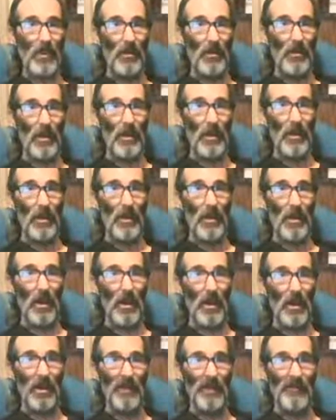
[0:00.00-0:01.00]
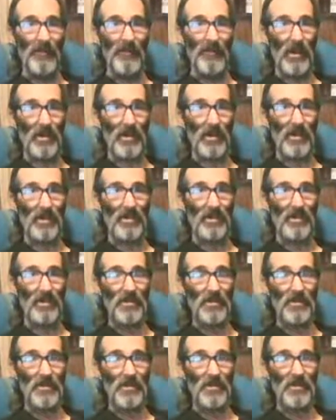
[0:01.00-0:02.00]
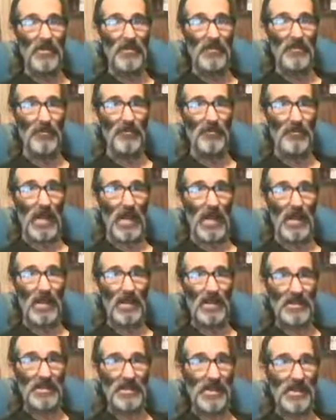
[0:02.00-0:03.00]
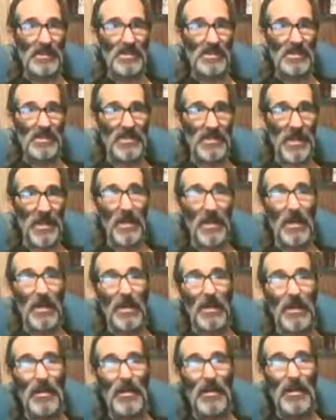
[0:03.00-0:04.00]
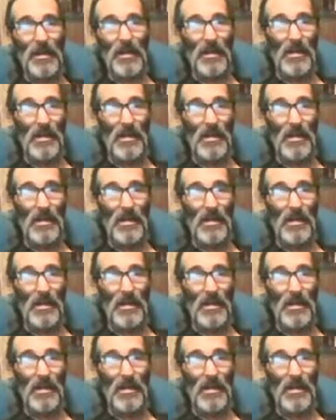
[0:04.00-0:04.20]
What a fucking bag of dicks they are.